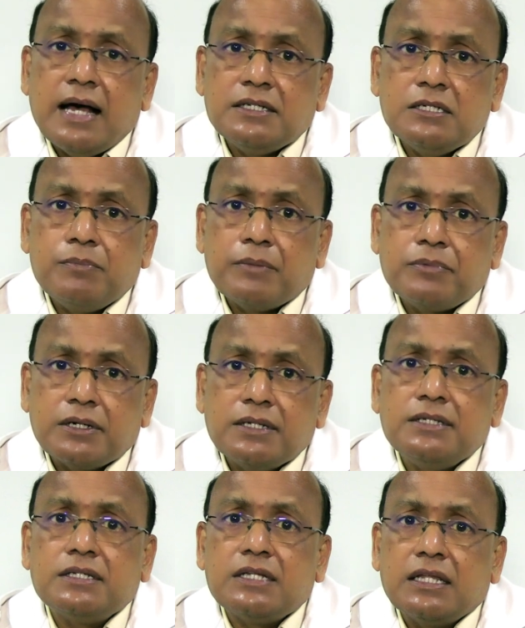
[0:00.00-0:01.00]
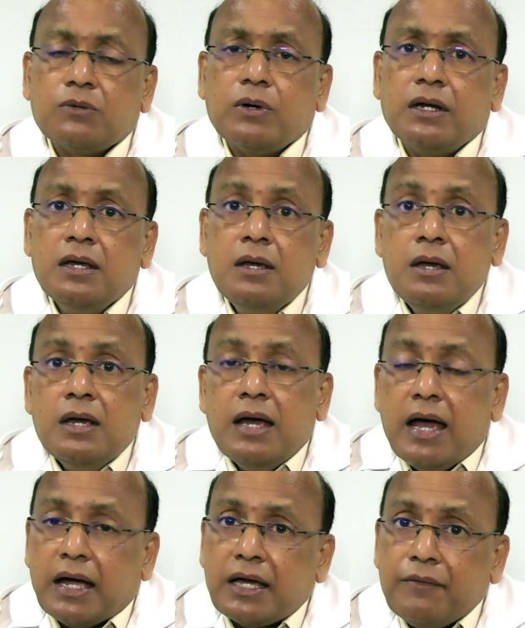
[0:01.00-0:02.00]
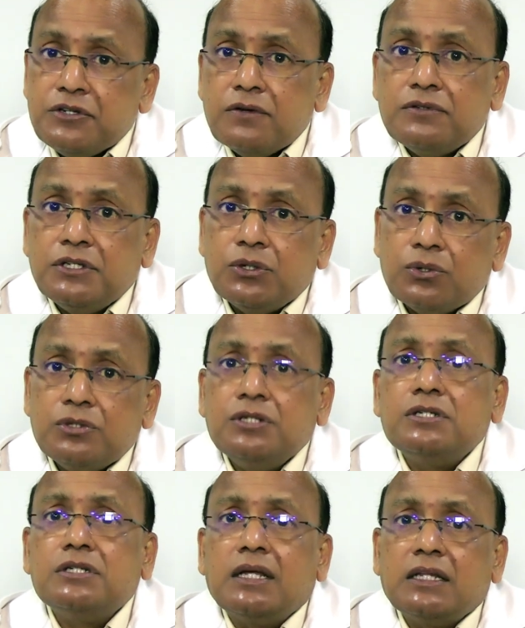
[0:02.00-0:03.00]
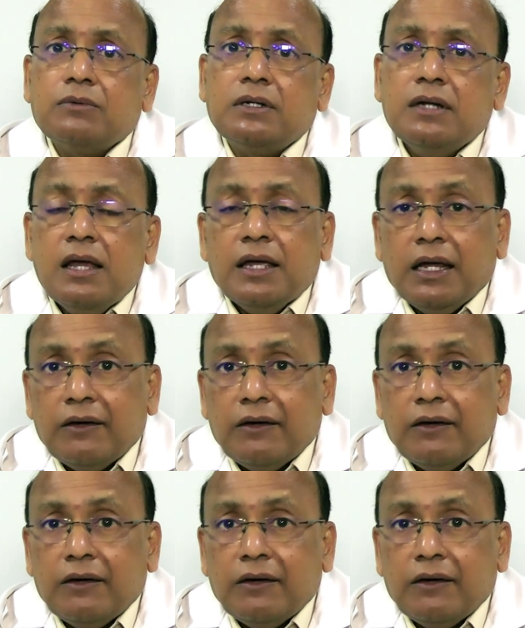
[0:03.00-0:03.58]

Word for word: acid peptic disease is another one, aggravation of cirrhosis is another one,